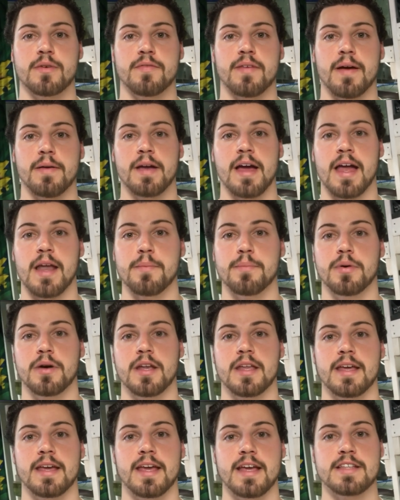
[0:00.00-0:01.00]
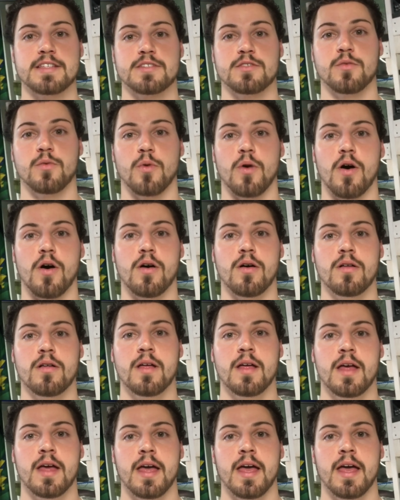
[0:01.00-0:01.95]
If I kind of put it against the wall